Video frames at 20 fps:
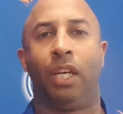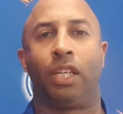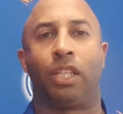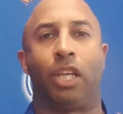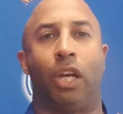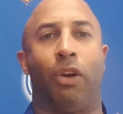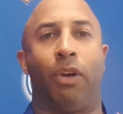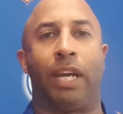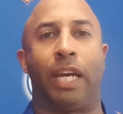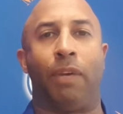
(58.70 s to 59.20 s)

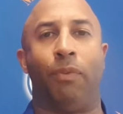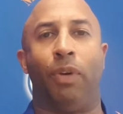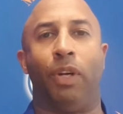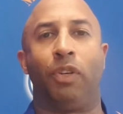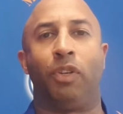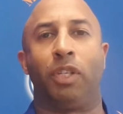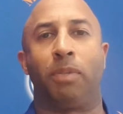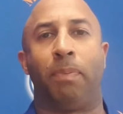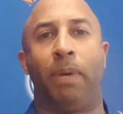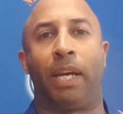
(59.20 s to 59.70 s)
So in
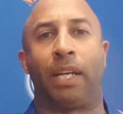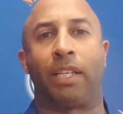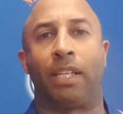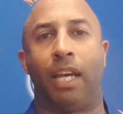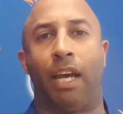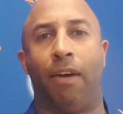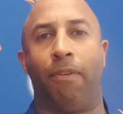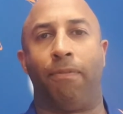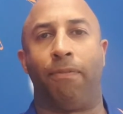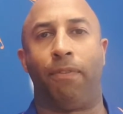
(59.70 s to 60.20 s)
retrospect,
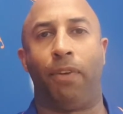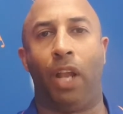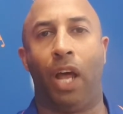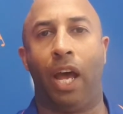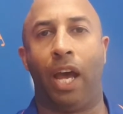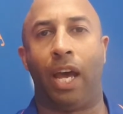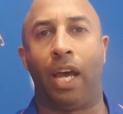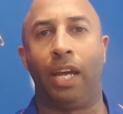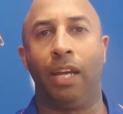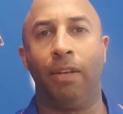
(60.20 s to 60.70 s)
a
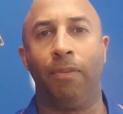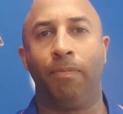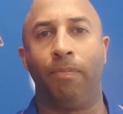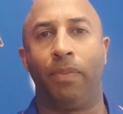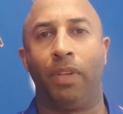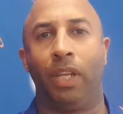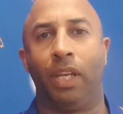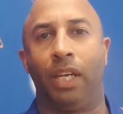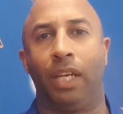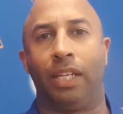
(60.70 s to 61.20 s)
fly
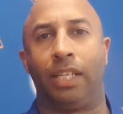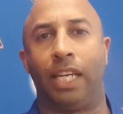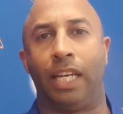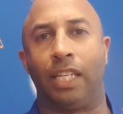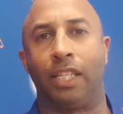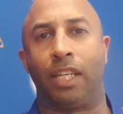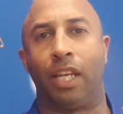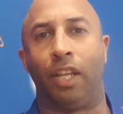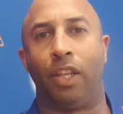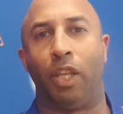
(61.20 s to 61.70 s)

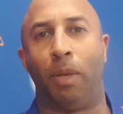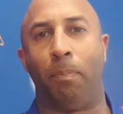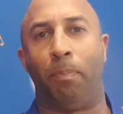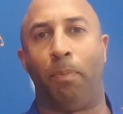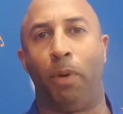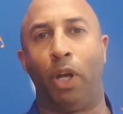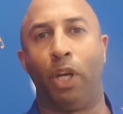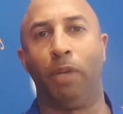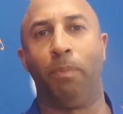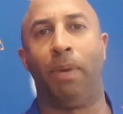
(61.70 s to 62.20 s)
does the
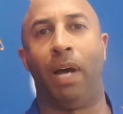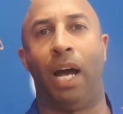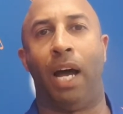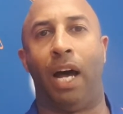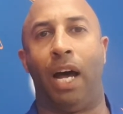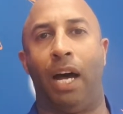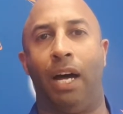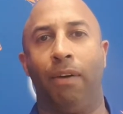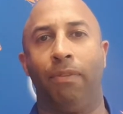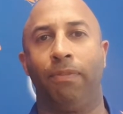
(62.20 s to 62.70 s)
bottom
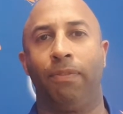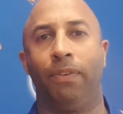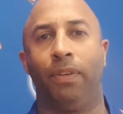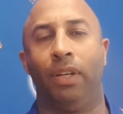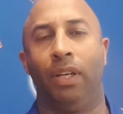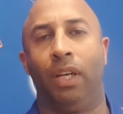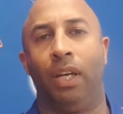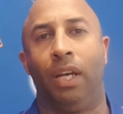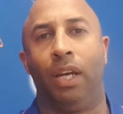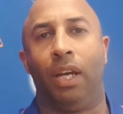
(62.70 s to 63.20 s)
half
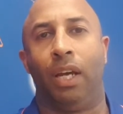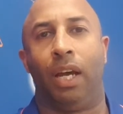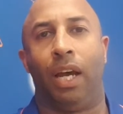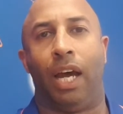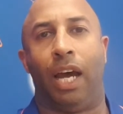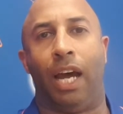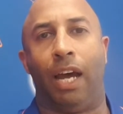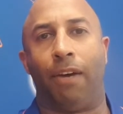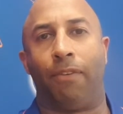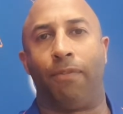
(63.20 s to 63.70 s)

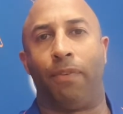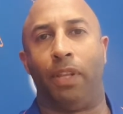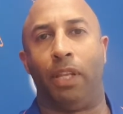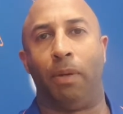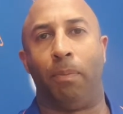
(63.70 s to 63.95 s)
from